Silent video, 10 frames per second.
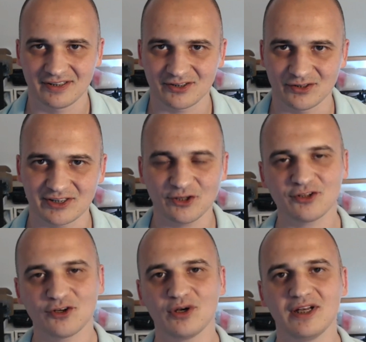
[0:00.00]
So it's not
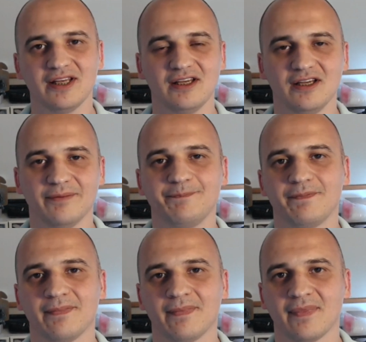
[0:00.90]
only
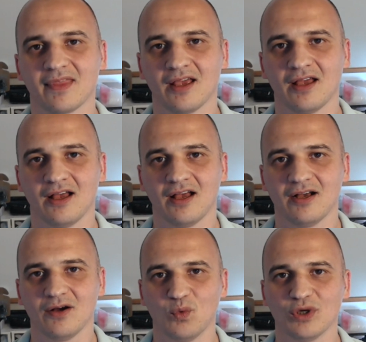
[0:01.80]

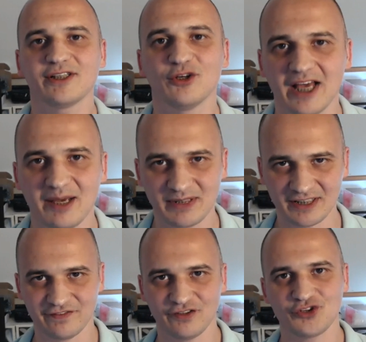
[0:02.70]
what's going to happen in
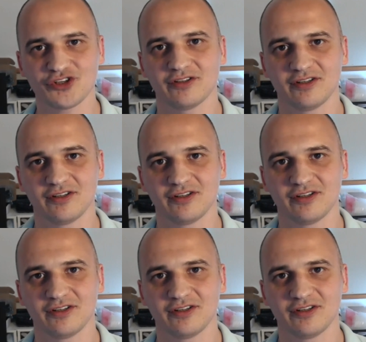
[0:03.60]
the future,